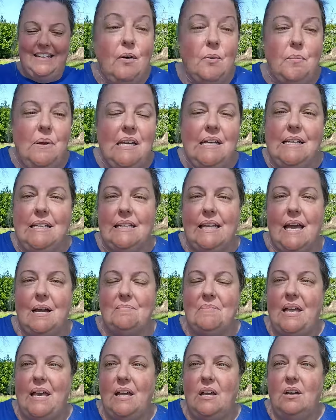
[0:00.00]
Immediately
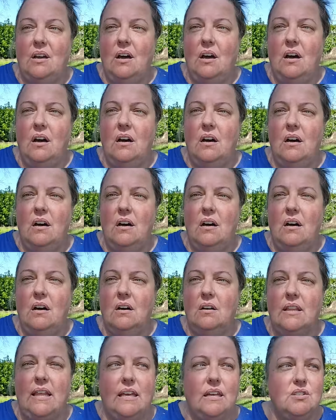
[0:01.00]
I'm like, uh,
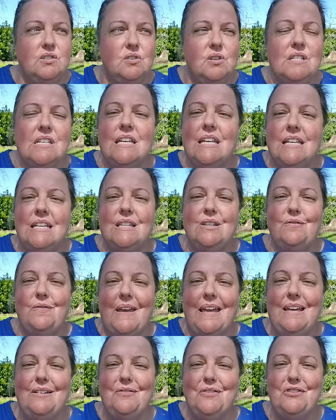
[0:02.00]
like as soon as I get in the
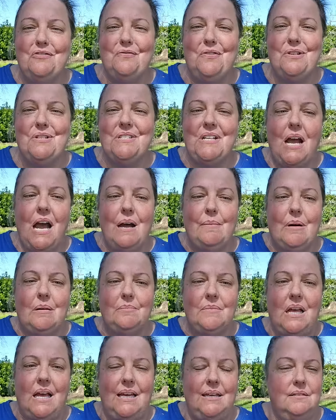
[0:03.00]
van for the first time, I'm
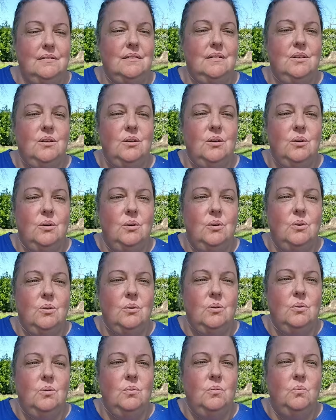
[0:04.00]
like,
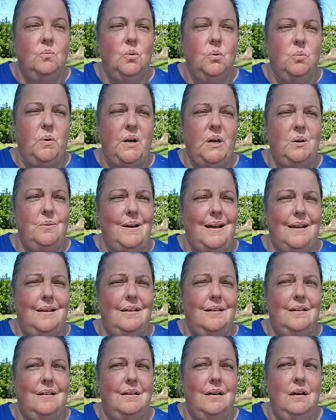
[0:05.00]
well, where do I
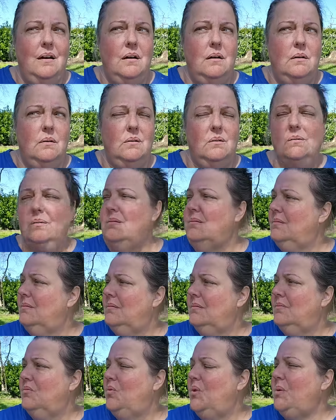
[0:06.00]
go?
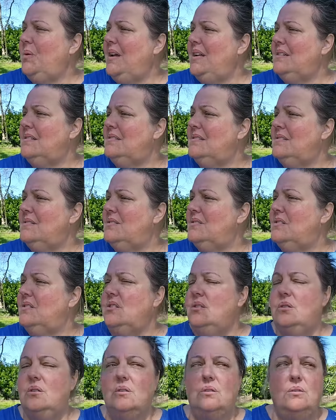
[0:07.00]
What do I
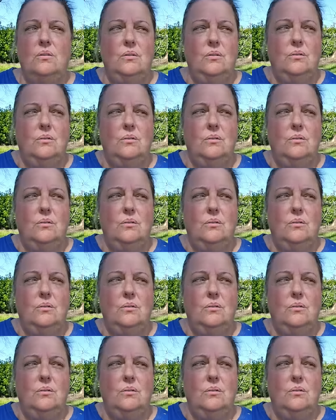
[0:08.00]
do?